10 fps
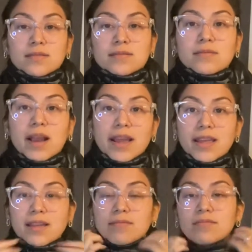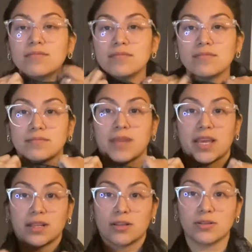Right? Make it a
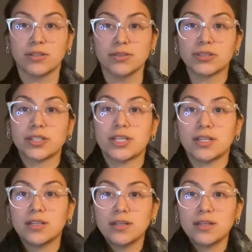little looser.